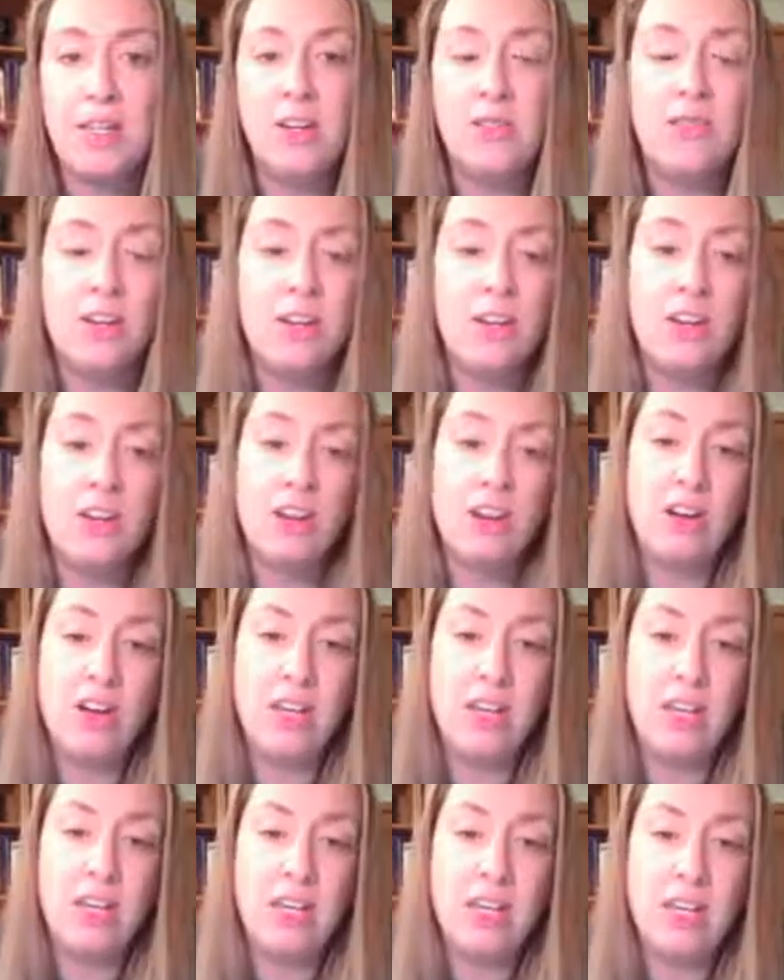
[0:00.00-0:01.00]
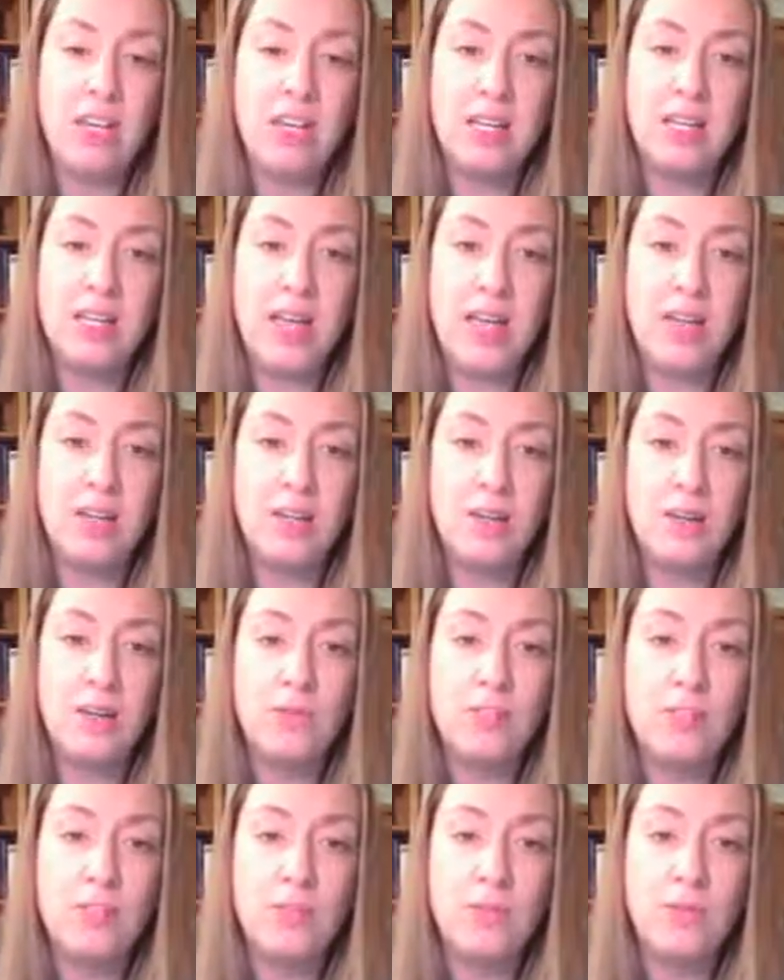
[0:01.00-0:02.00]
veterinarian and getting a
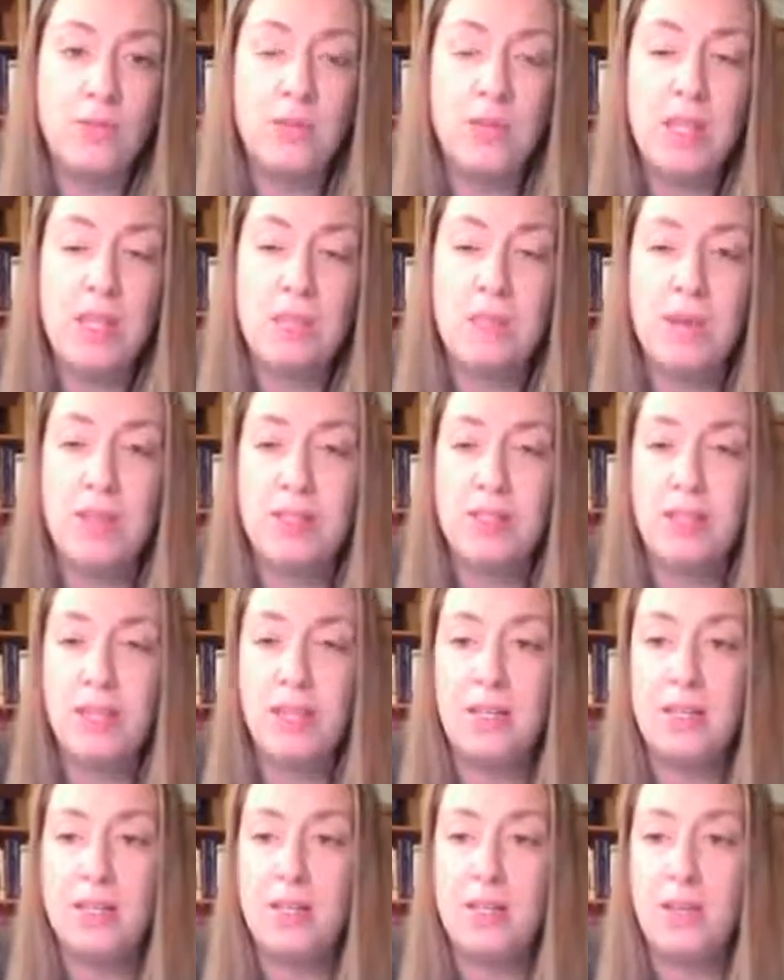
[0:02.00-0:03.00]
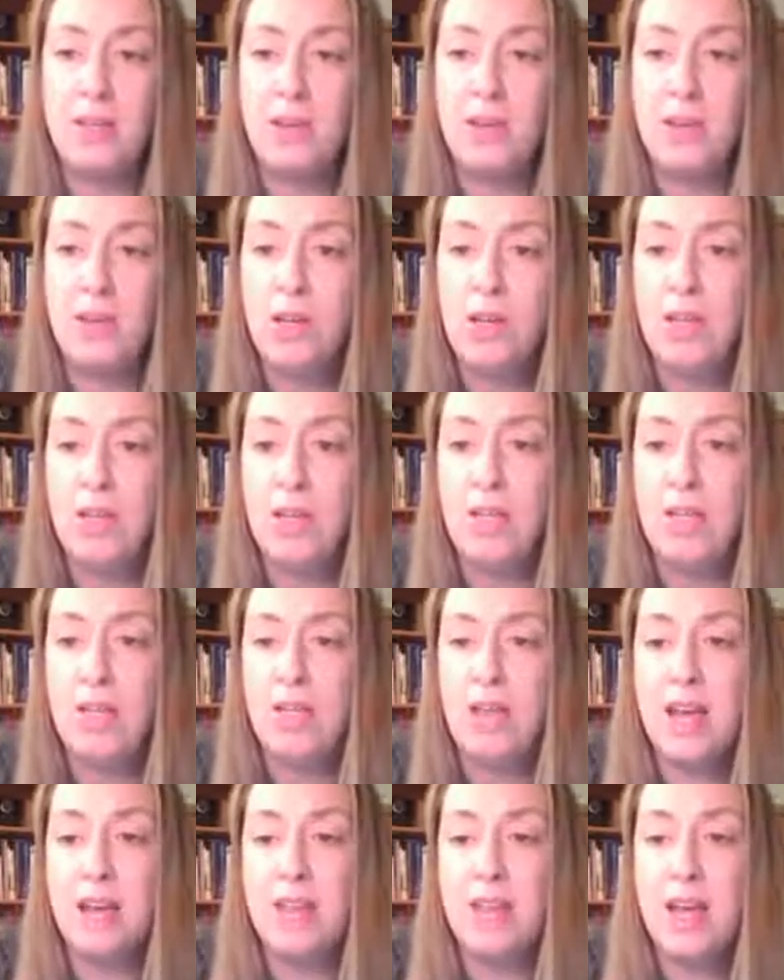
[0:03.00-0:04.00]
diagnosis would be the best thing to do in
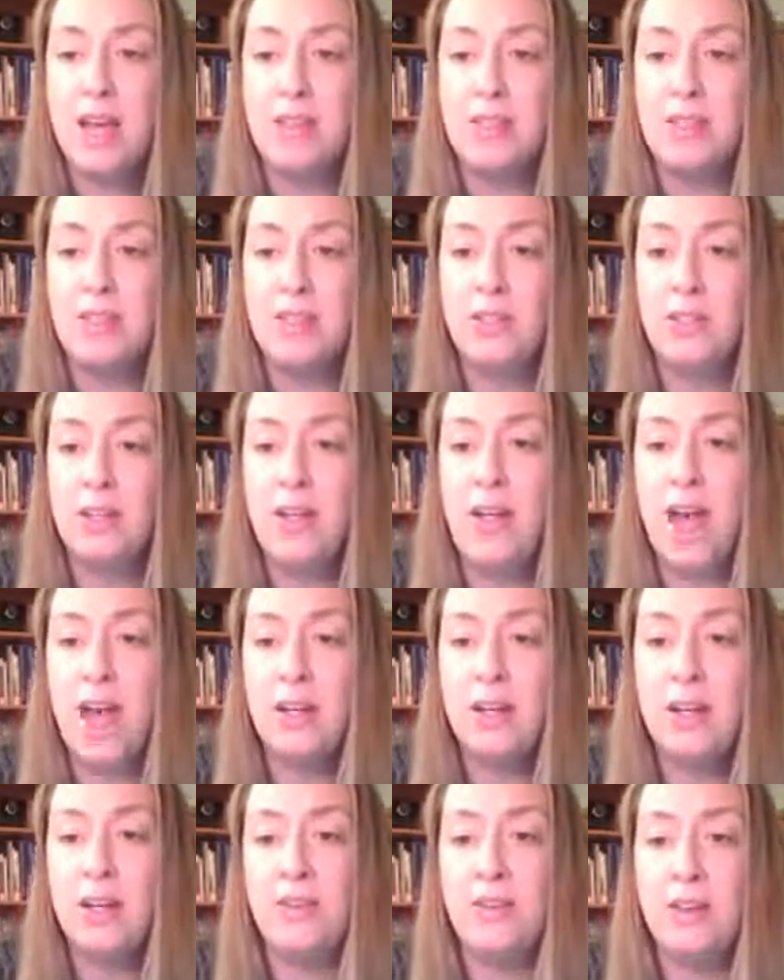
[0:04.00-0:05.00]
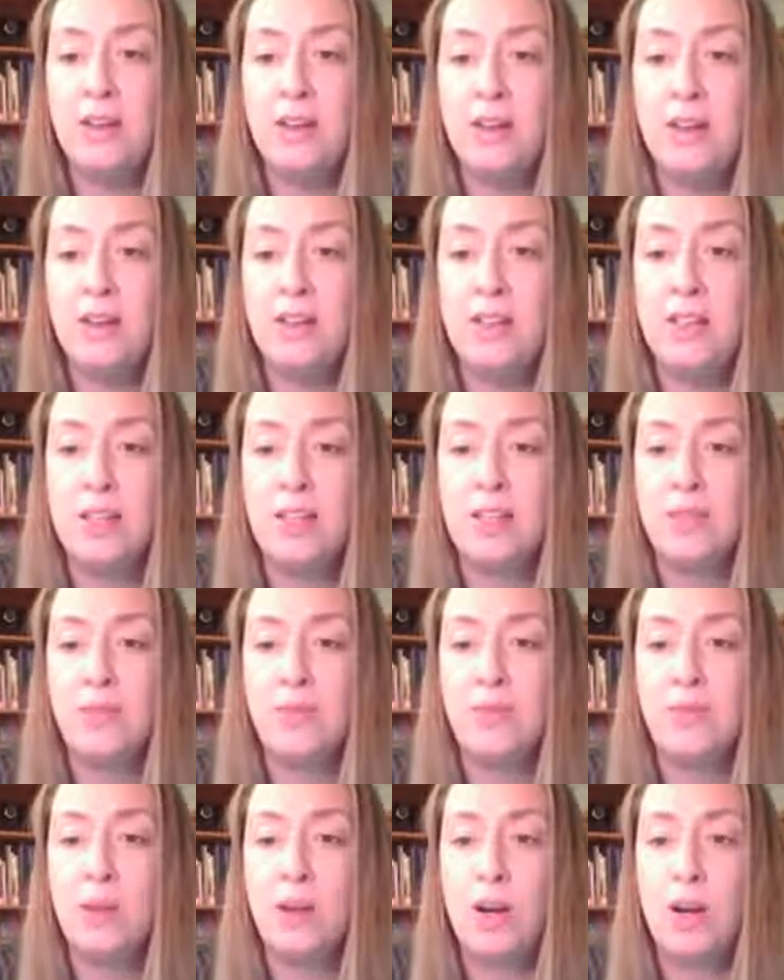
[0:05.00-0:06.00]
that case. There's a lot of different causes
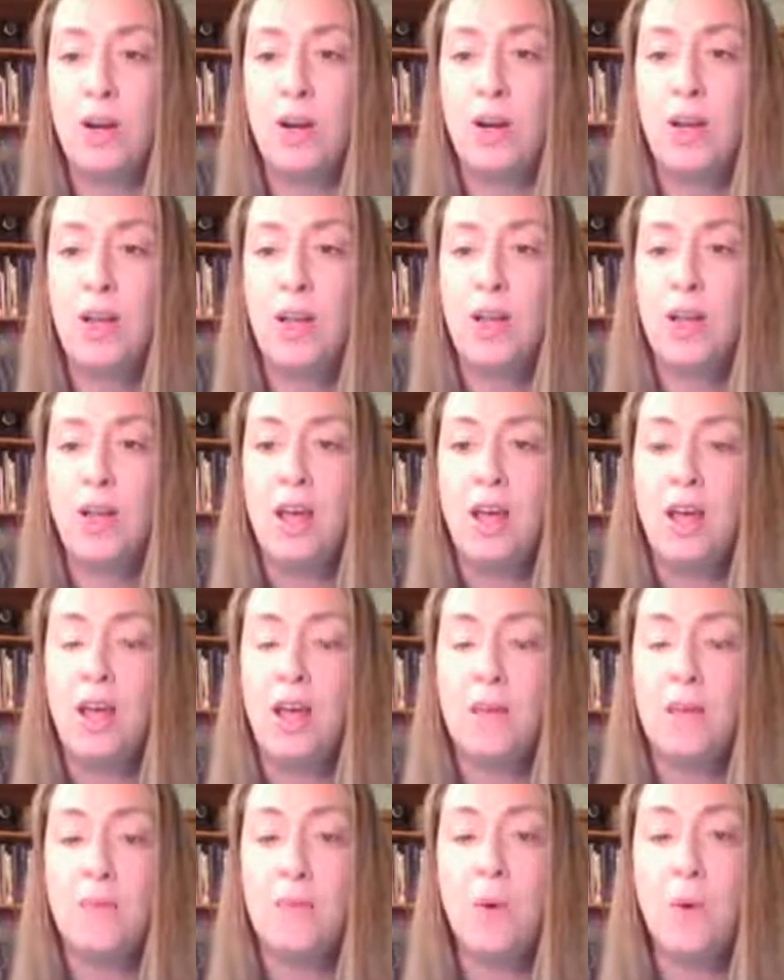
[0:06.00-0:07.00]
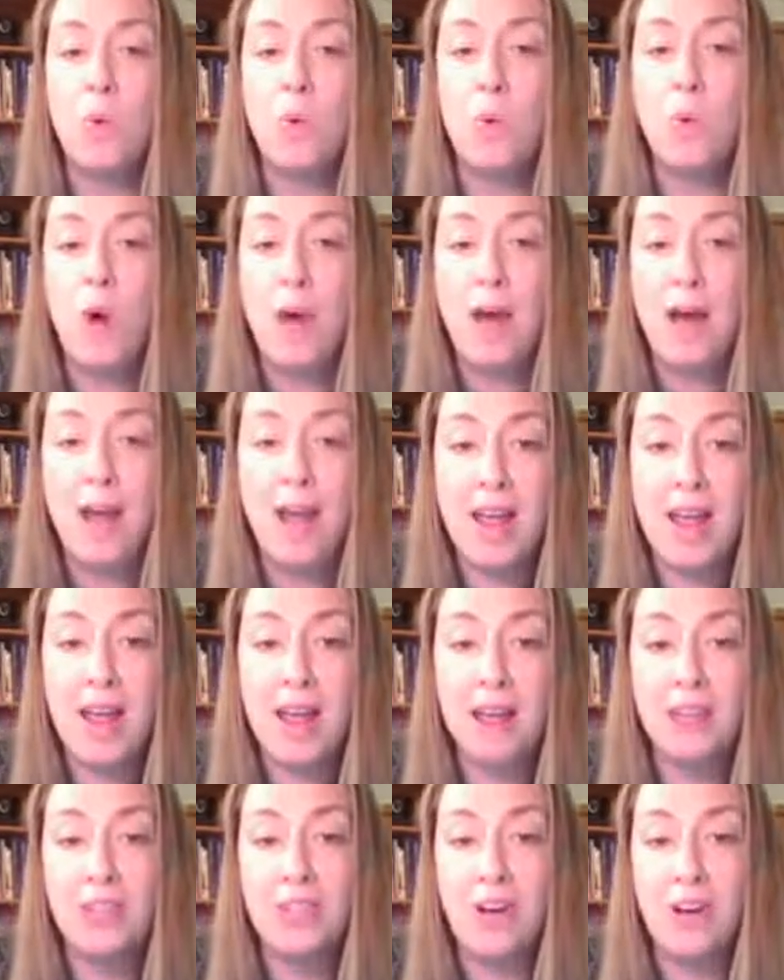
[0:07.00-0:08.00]
for
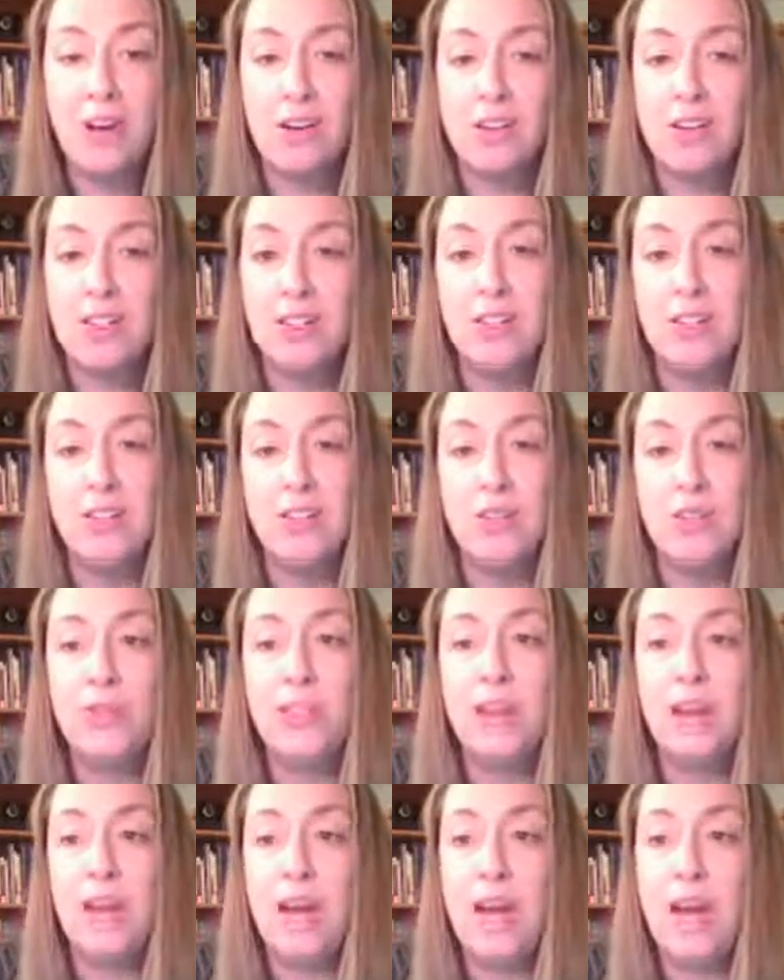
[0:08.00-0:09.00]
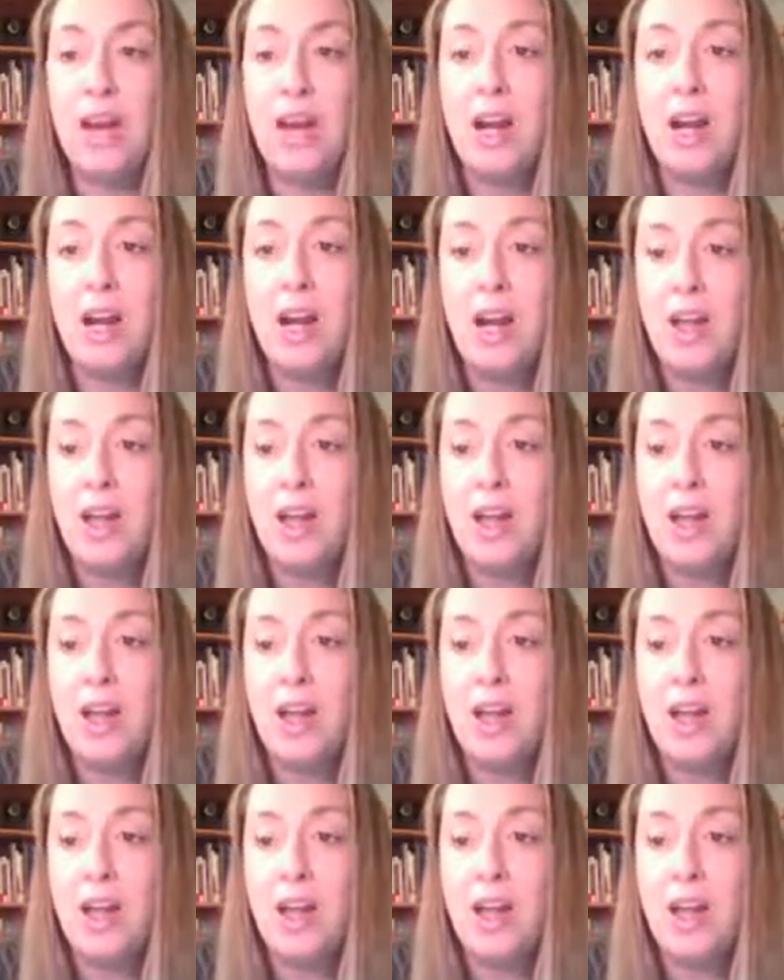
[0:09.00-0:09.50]
why dogs can lose their hair.